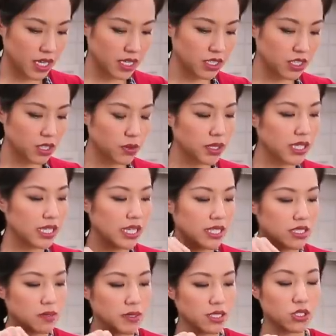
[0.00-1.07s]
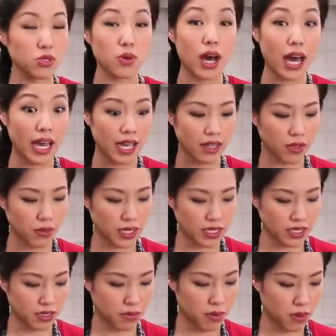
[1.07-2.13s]
And you don't want the heat to be too high,
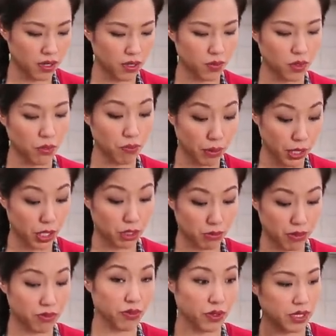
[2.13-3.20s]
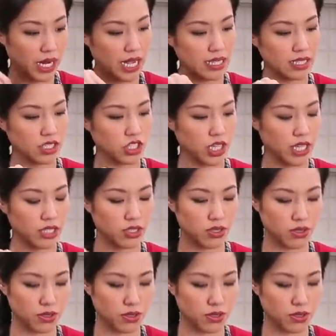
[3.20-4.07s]
otherwise the pork will burn before it has a chance